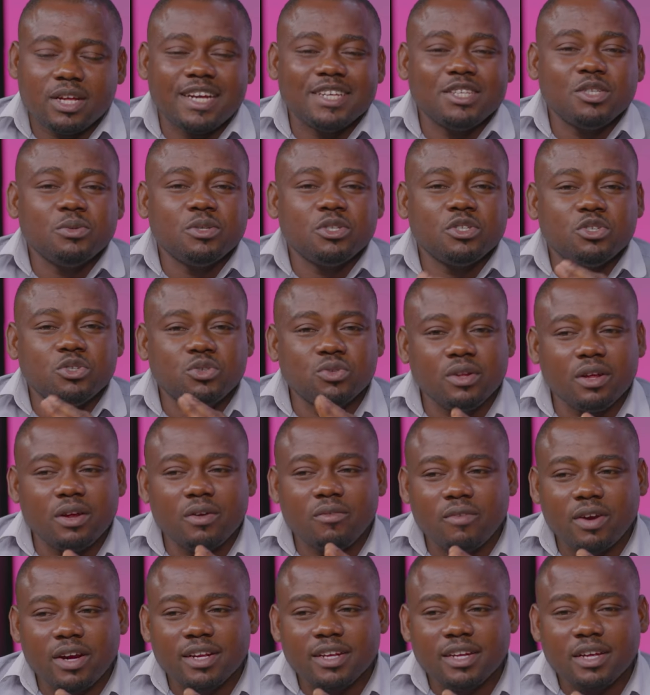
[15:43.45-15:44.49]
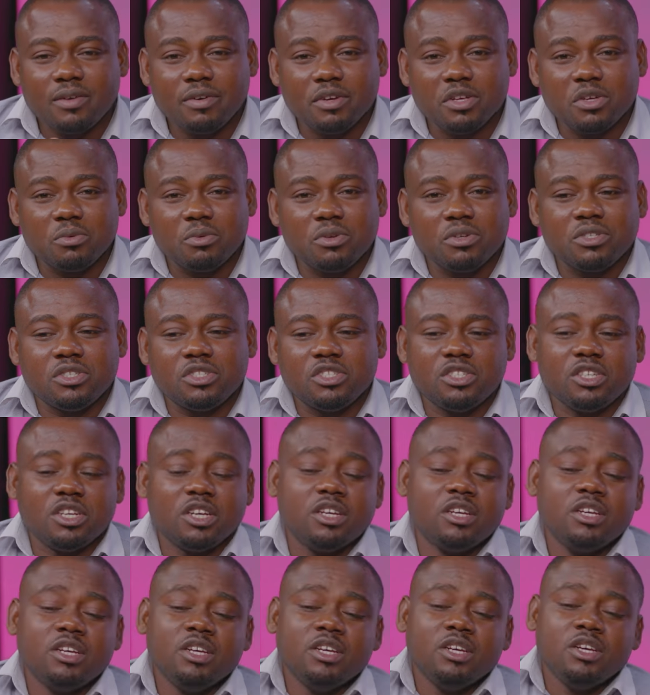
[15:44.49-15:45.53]
Are you a student right now and you want to
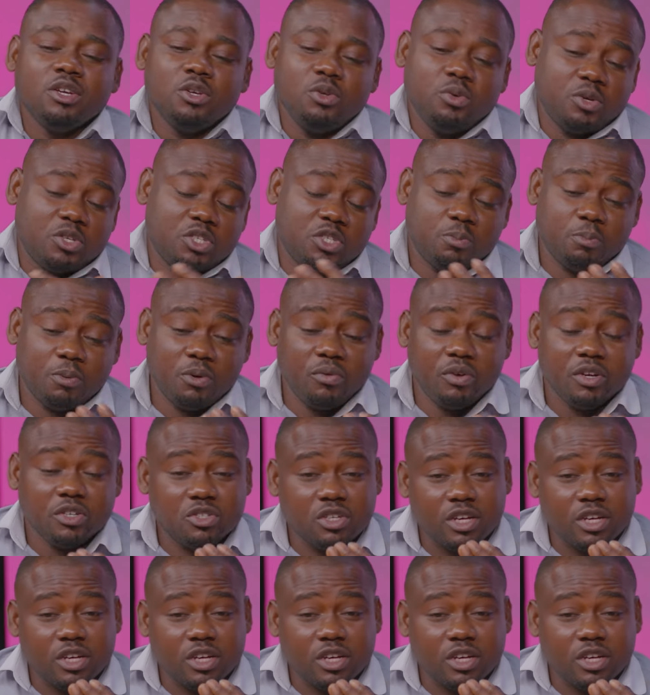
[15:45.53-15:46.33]
share your experience?